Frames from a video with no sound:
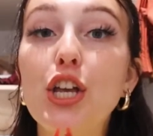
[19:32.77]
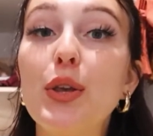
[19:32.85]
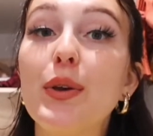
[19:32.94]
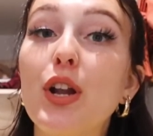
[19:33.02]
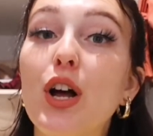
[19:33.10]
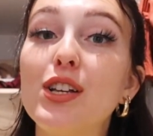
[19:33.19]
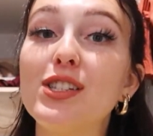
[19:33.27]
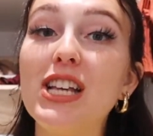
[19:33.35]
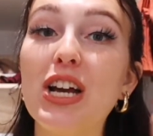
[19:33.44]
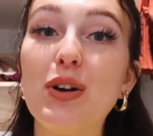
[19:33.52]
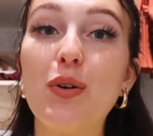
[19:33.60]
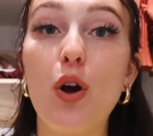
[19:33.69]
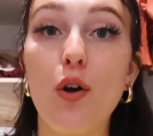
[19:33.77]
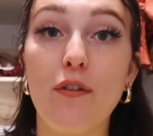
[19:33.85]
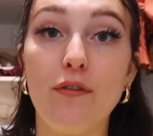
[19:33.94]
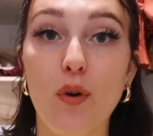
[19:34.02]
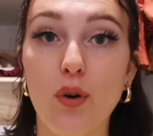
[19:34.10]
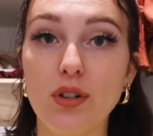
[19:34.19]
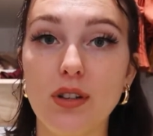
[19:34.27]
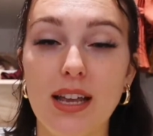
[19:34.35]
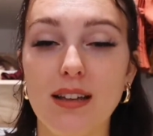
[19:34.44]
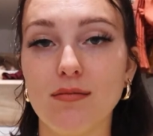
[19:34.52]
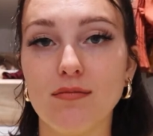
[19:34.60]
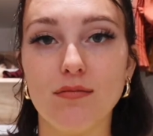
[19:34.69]
You can also fold,
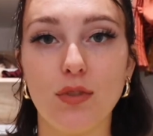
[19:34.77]
like,